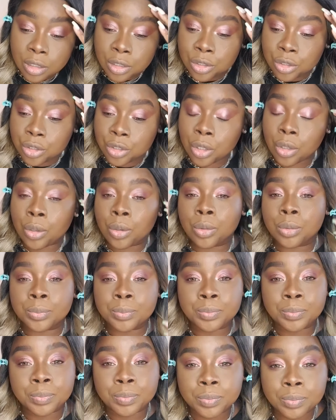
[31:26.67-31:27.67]
So
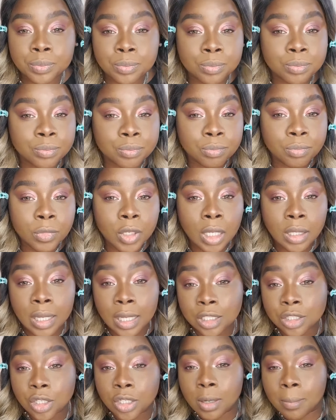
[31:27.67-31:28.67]
yeah,
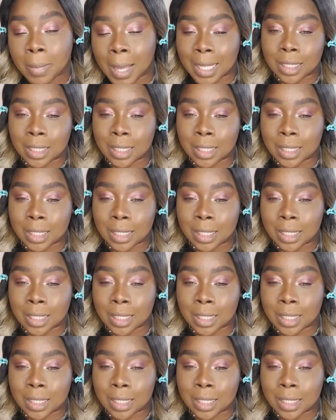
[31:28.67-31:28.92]
it's gonna